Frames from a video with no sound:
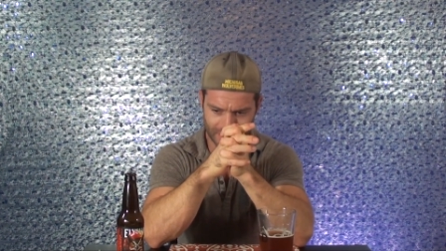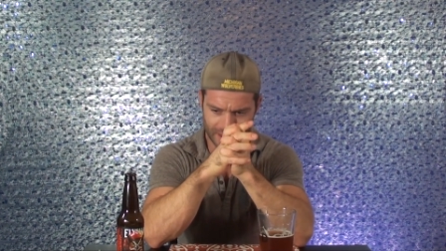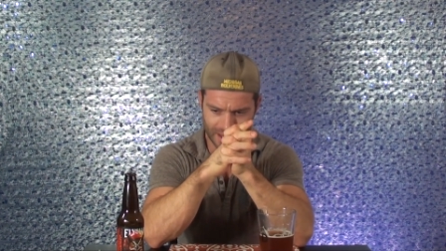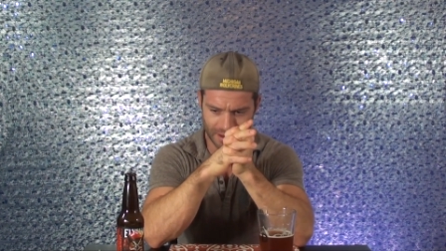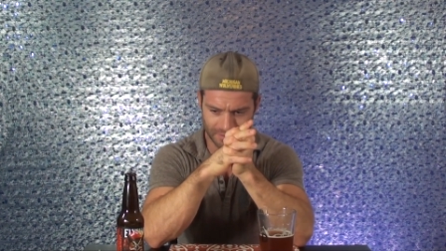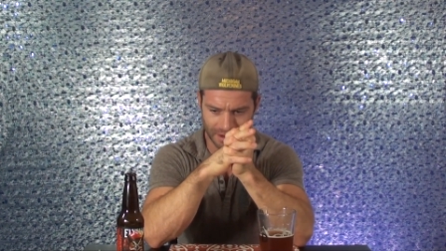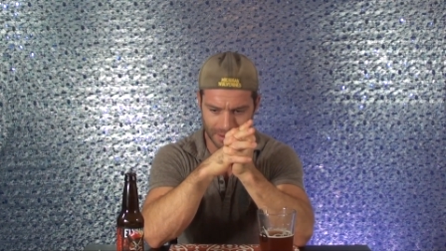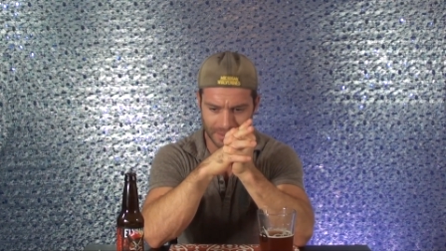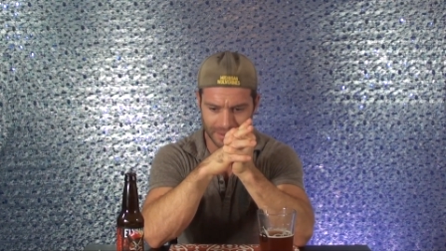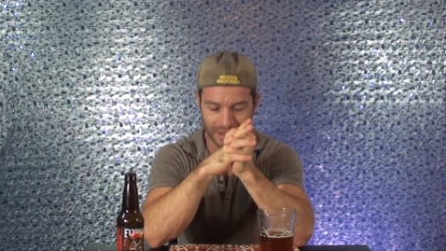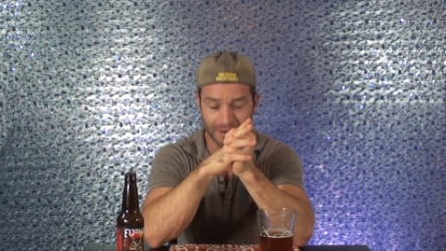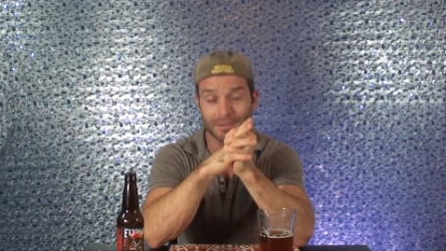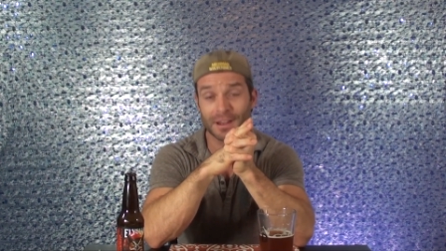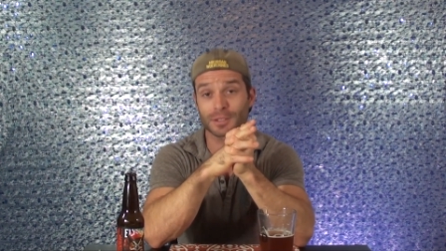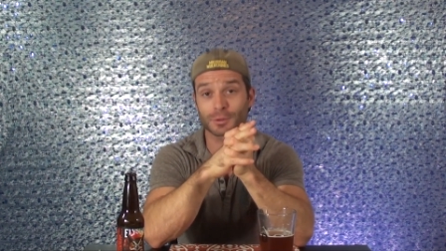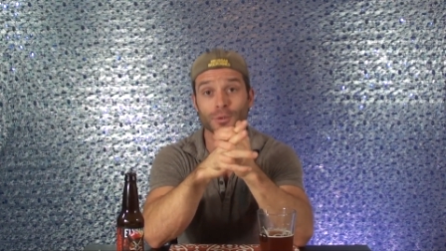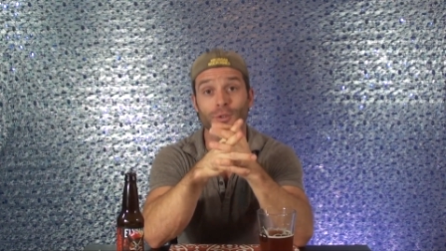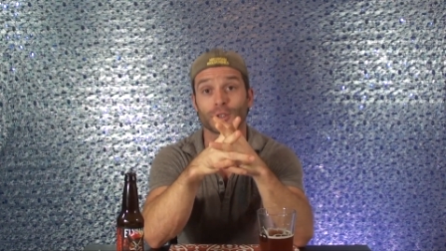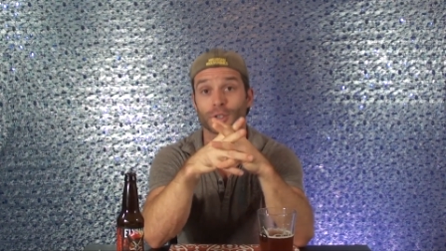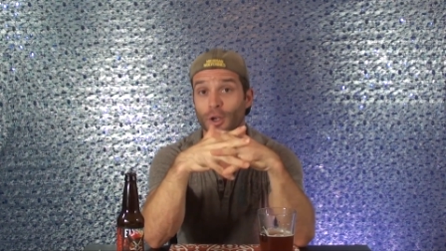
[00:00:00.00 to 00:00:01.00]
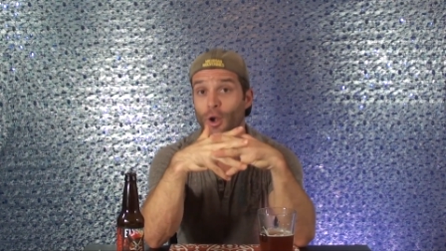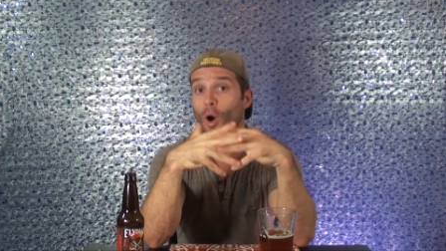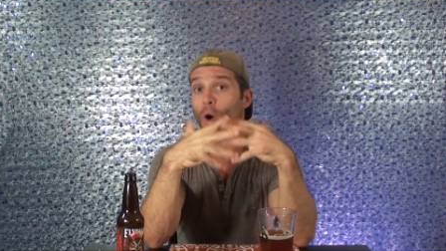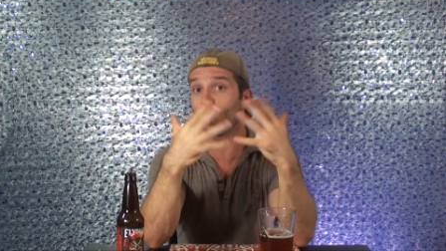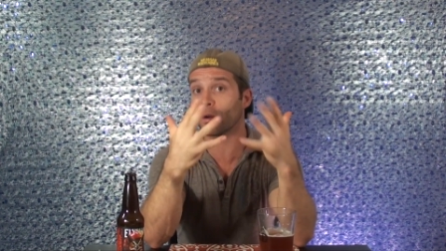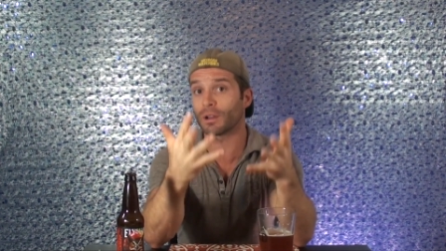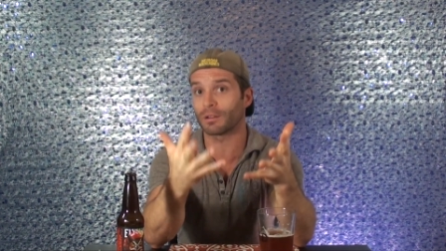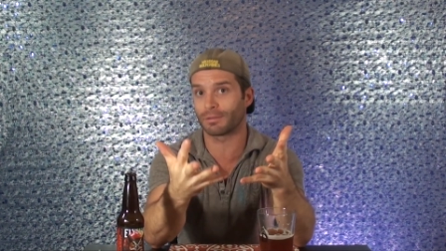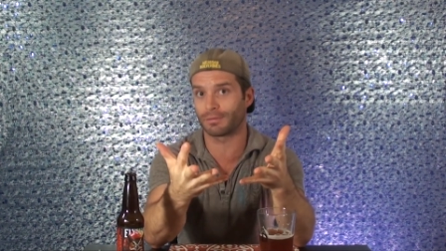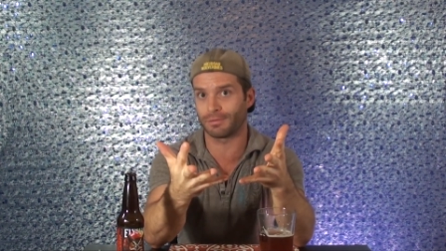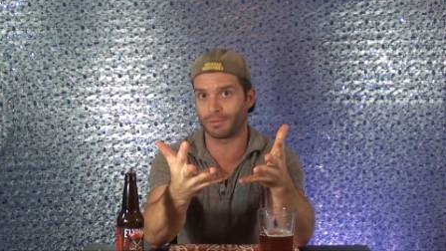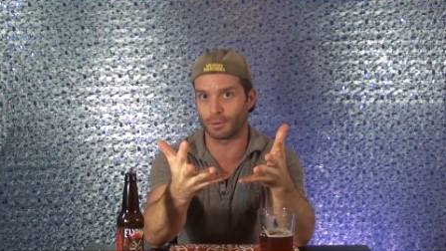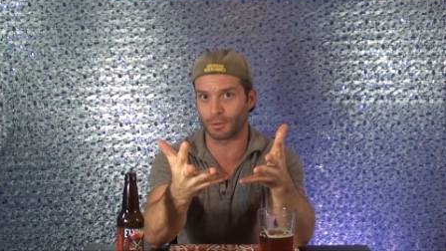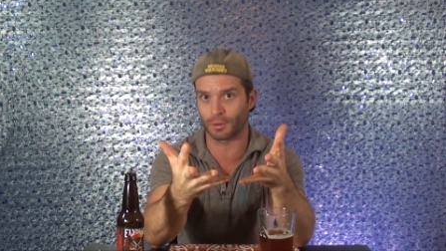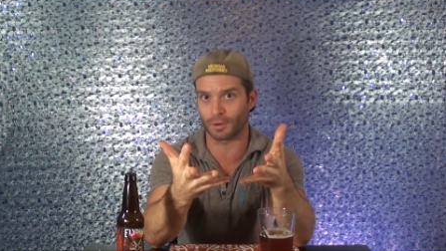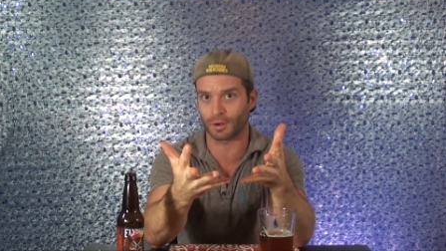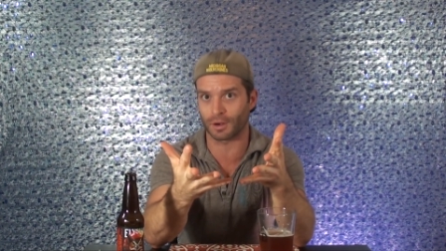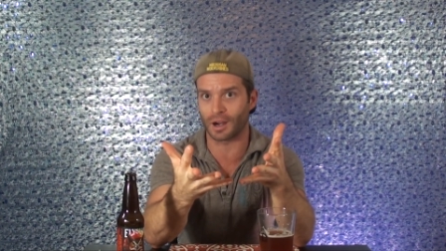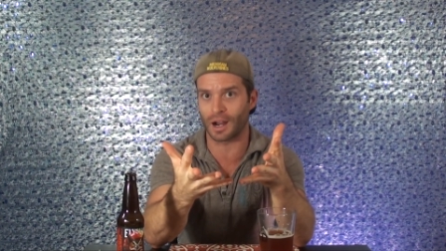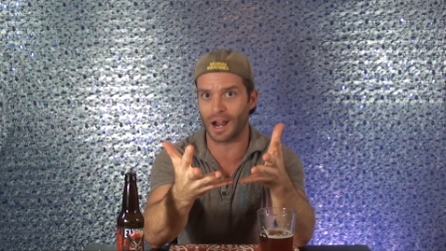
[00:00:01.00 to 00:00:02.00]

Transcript: if that's what you're going for,